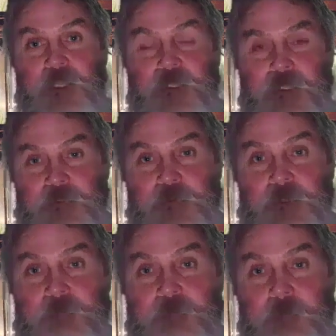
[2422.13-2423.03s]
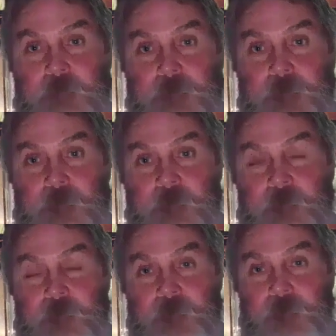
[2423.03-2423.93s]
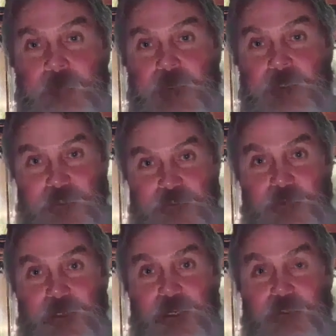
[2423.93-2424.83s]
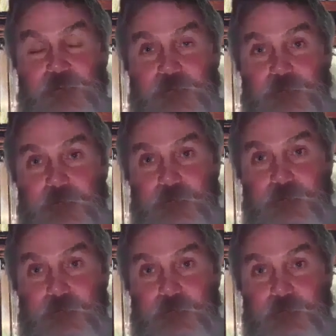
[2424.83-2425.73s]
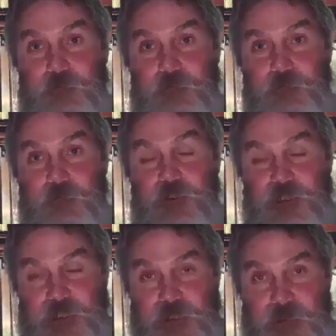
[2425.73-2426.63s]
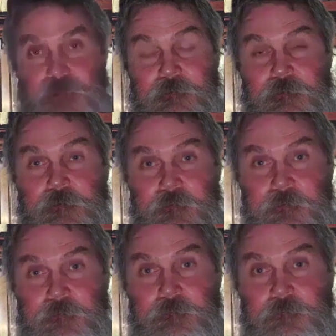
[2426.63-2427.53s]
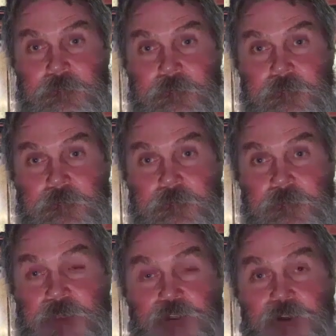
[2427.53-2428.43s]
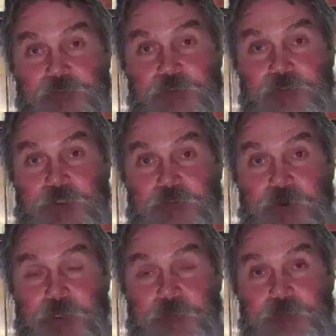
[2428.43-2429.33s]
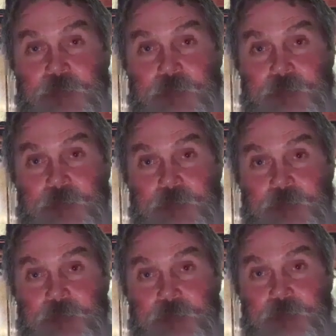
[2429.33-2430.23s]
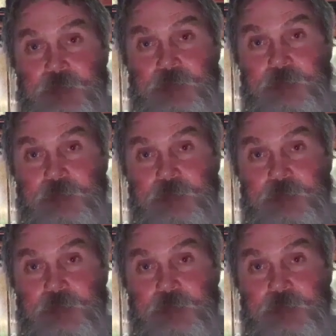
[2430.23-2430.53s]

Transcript: as one man Israel, as Israelites. Again, that's all 13 tribes.